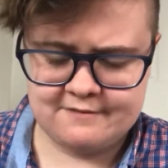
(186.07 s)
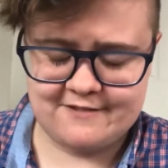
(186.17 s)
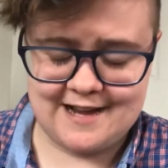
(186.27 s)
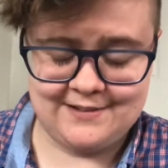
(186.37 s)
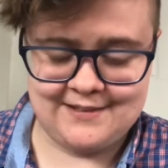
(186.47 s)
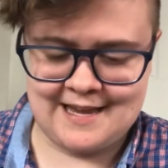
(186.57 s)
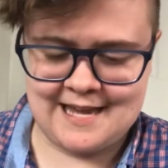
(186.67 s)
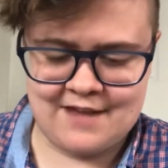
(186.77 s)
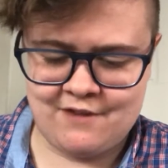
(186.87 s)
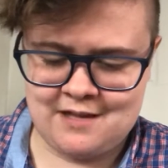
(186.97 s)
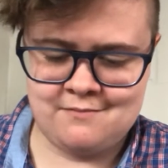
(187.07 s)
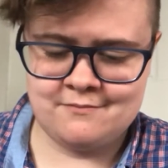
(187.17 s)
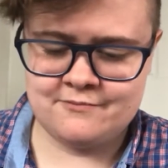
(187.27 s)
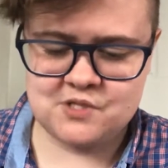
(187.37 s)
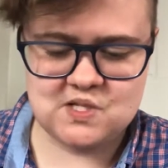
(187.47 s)
Finally, I gave in,
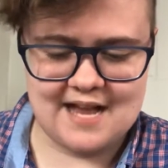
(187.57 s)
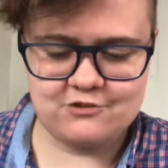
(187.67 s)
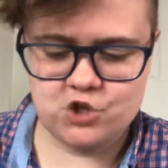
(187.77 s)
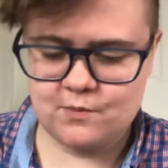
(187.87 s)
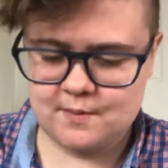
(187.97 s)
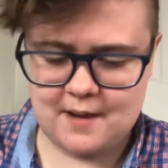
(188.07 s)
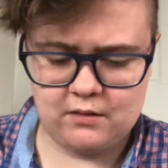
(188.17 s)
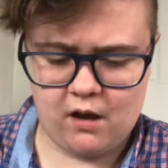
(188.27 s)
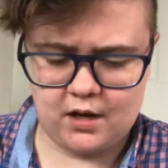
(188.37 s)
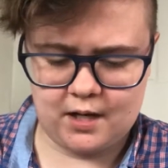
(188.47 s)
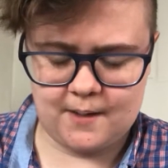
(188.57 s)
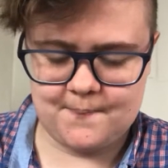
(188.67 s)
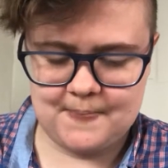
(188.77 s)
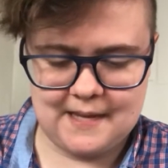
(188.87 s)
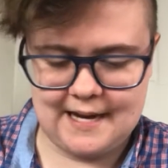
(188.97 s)
snatched open my locker,
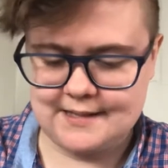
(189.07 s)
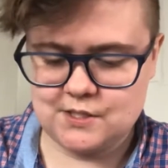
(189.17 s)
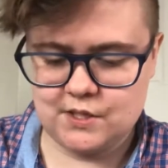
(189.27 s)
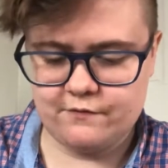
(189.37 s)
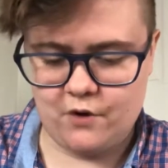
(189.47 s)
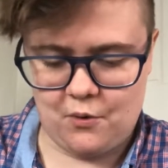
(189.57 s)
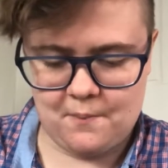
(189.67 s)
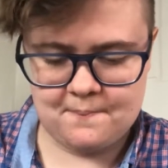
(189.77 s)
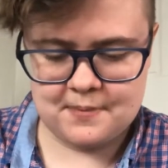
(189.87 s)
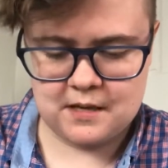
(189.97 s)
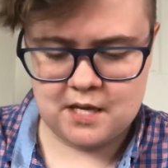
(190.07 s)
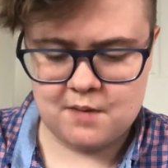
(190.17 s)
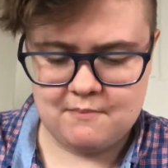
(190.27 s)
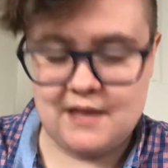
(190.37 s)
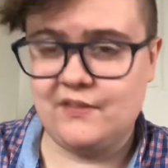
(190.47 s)
and answered the phone,
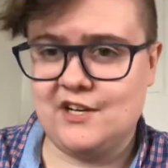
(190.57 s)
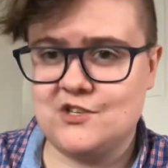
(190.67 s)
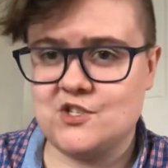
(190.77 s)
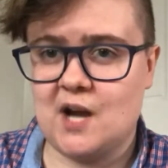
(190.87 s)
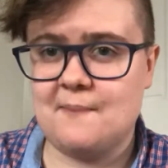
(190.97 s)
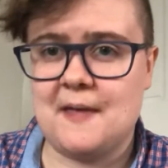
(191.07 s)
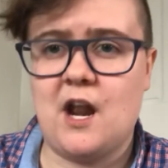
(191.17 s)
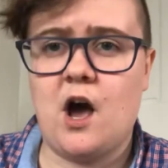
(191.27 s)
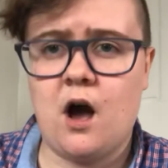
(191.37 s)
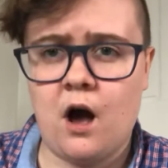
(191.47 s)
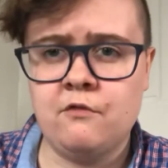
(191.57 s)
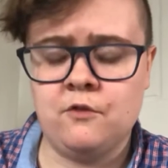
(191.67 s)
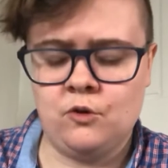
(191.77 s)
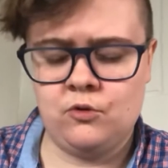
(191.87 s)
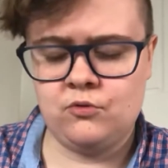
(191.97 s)
mainly to stop that
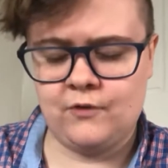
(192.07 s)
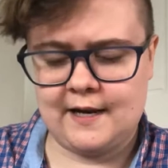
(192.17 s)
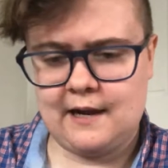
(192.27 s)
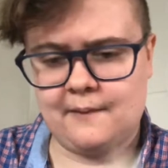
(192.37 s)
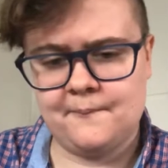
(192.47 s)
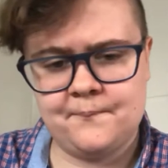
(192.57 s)
awful ringing.